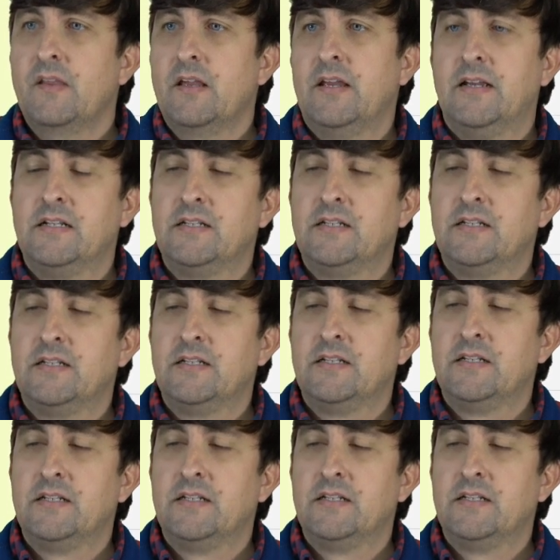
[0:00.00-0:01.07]
And so let's
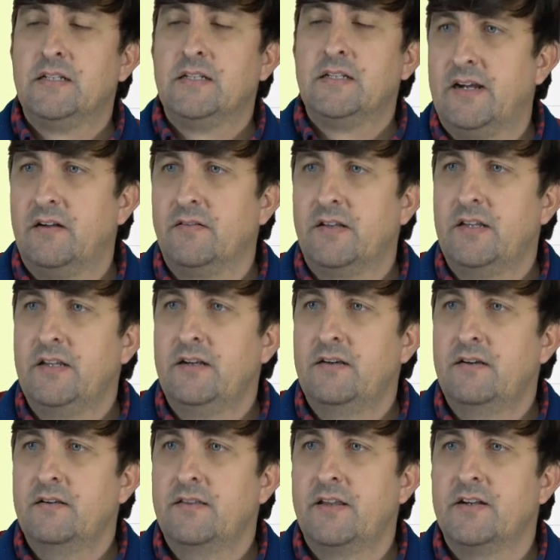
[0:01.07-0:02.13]
come on down
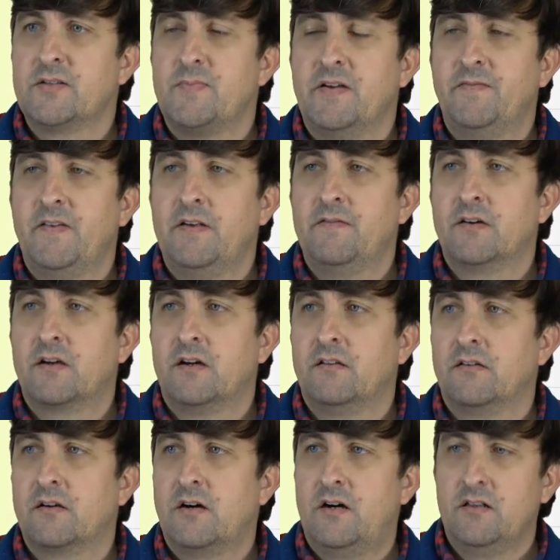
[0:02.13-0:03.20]
here. There's my favorite
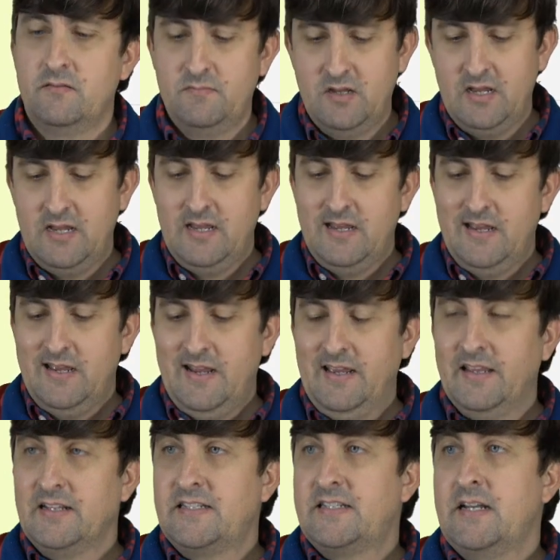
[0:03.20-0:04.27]
color column. And
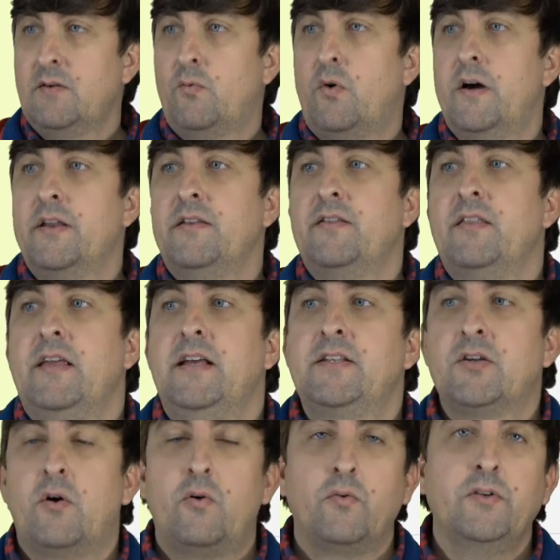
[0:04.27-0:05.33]
let's say I want it
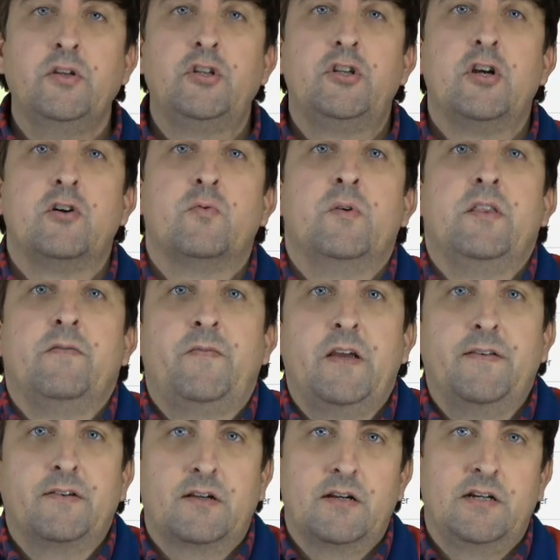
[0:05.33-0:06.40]
to only show when the
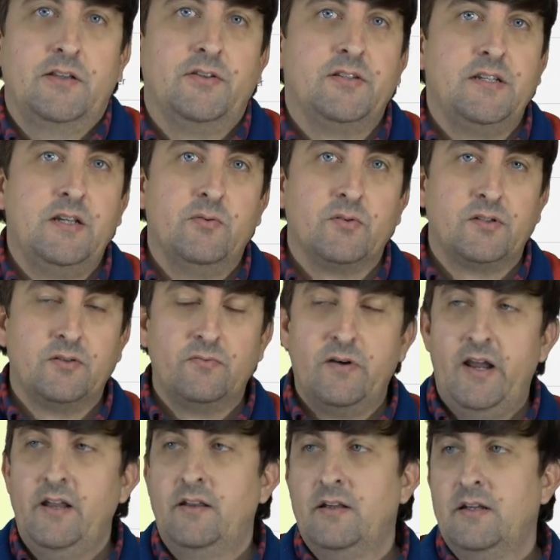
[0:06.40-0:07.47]
favorite color is equal to
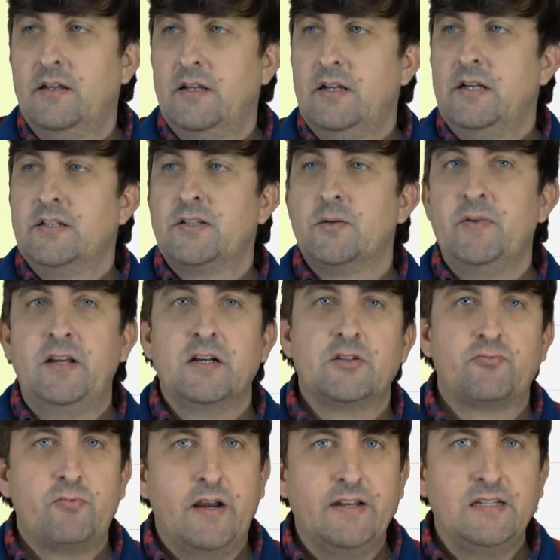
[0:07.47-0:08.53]
red. So because
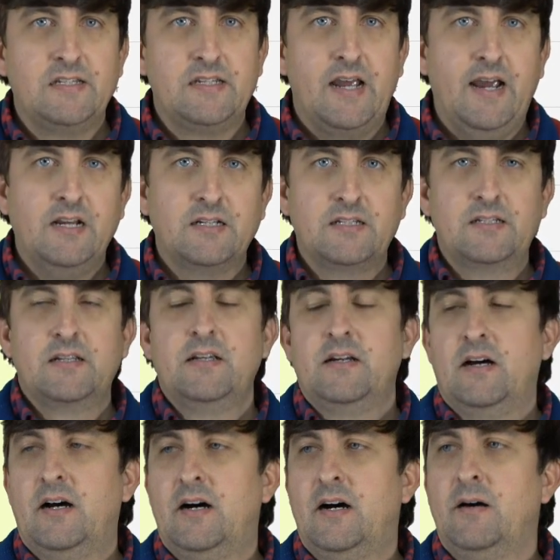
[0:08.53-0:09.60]
red is text,
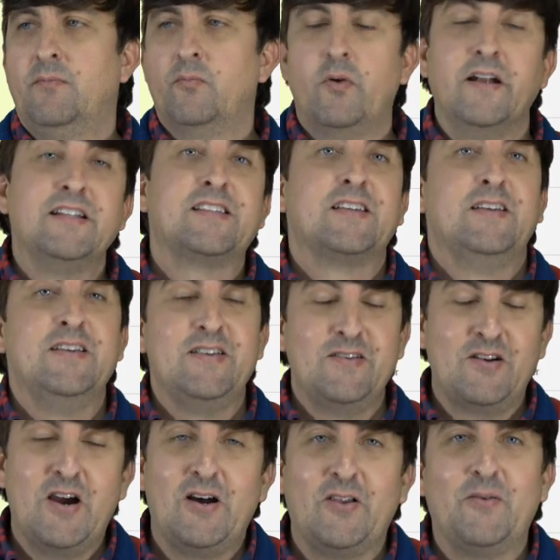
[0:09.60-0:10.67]
red is a
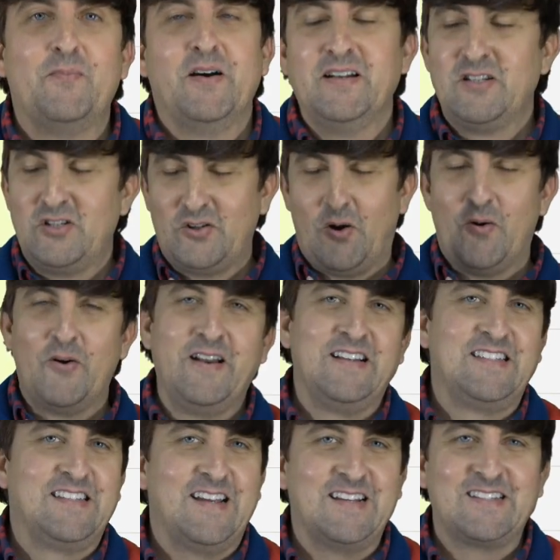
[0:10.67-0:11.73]
color, but it's stored
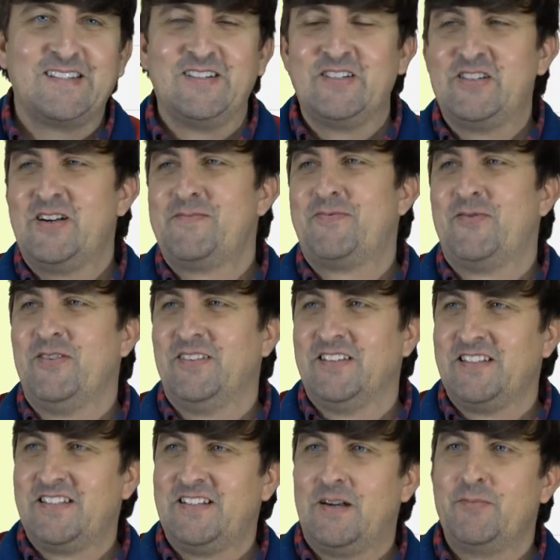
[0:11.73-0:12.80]
as text in our SharePoint
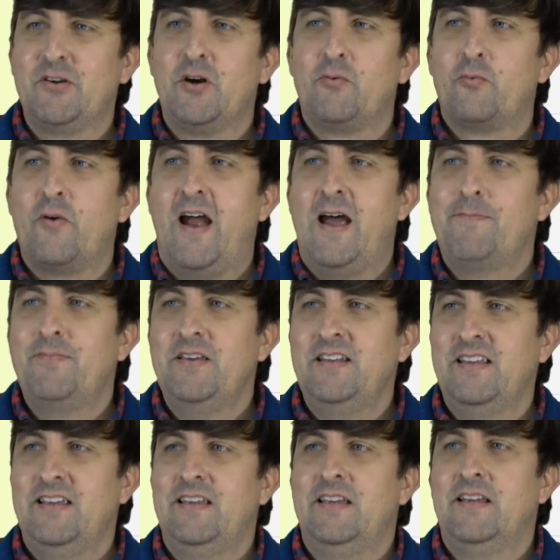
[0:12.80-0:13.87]
list here, I'm going to wrap
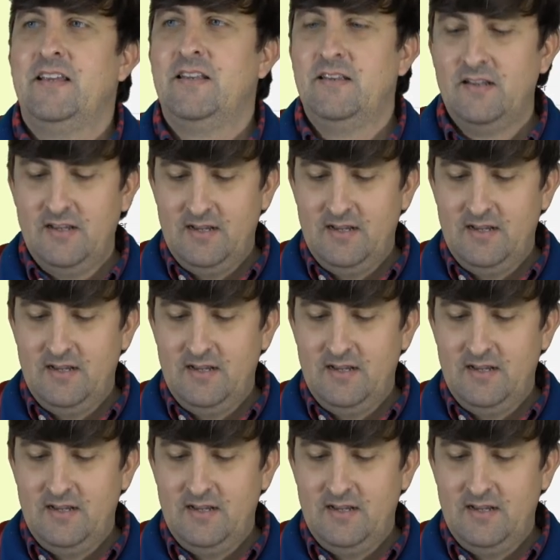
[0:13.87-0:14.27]
it in